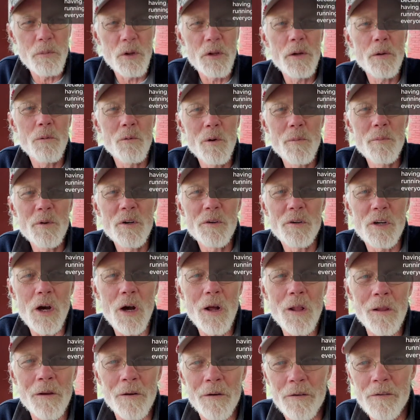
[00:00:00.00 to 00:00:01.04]
a woman of
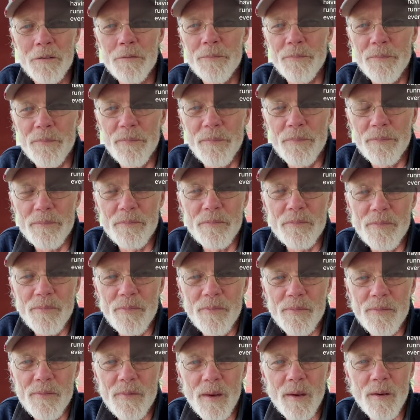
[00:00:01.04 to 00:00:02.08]
color.
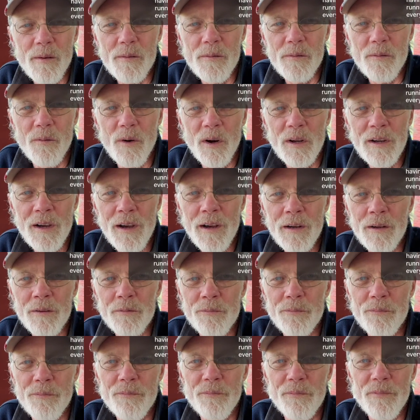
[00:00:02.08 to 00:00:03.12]
What kind of
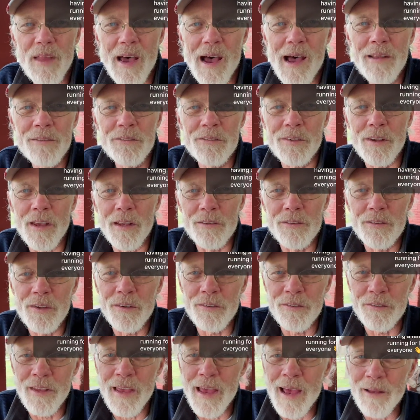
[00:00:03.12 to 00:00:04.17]
nonsense
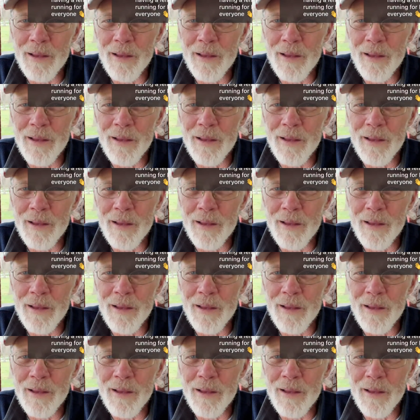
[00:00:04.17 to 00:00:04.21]
is that,